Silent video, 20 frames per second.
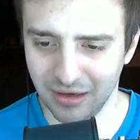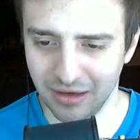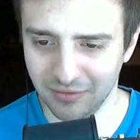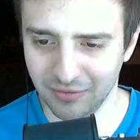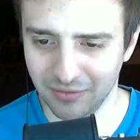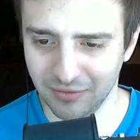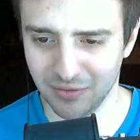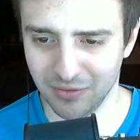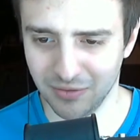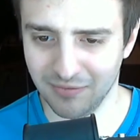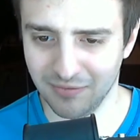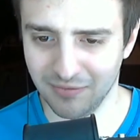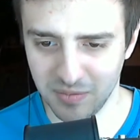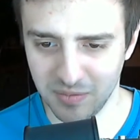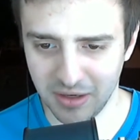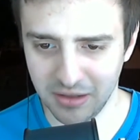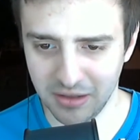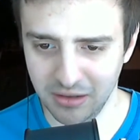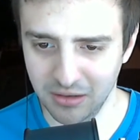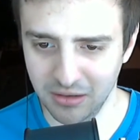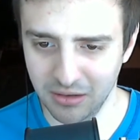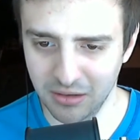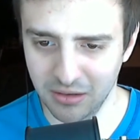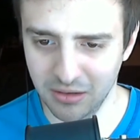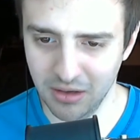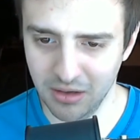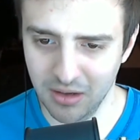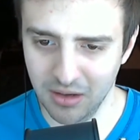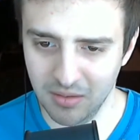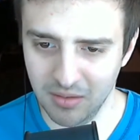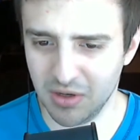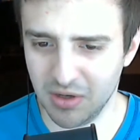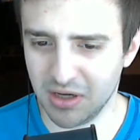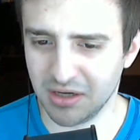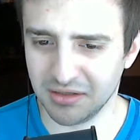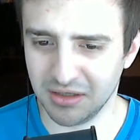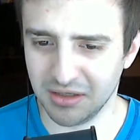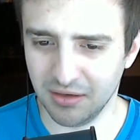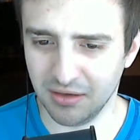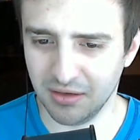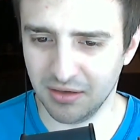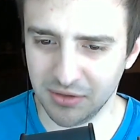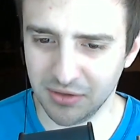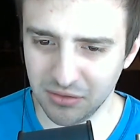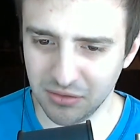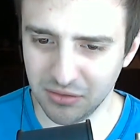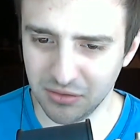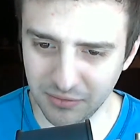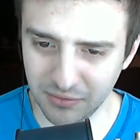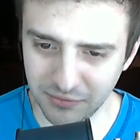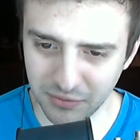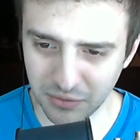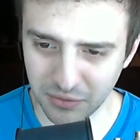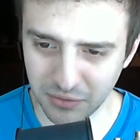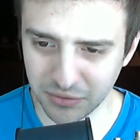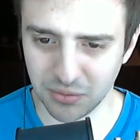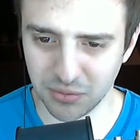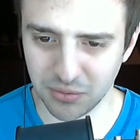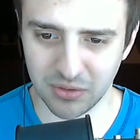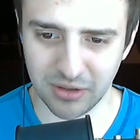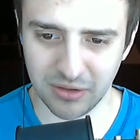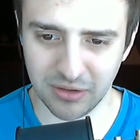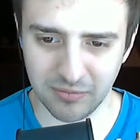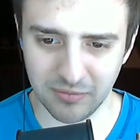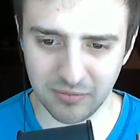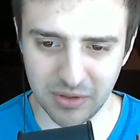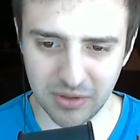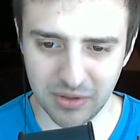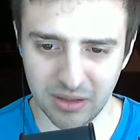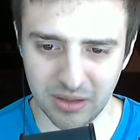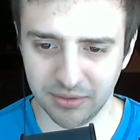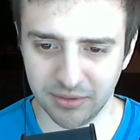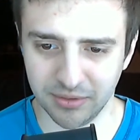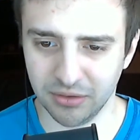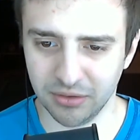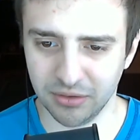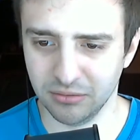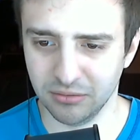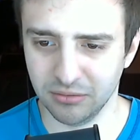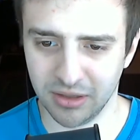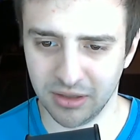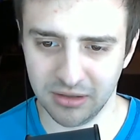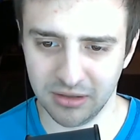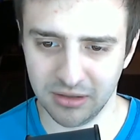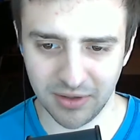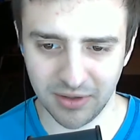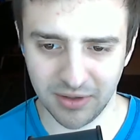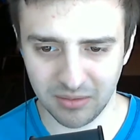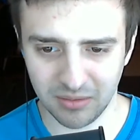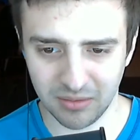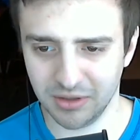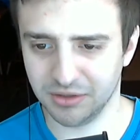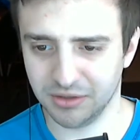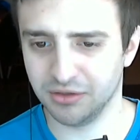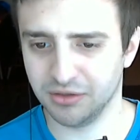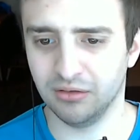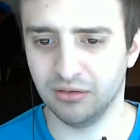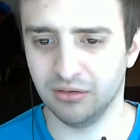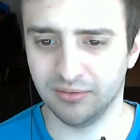for everybody, because it gives you a full story of being able to run a development server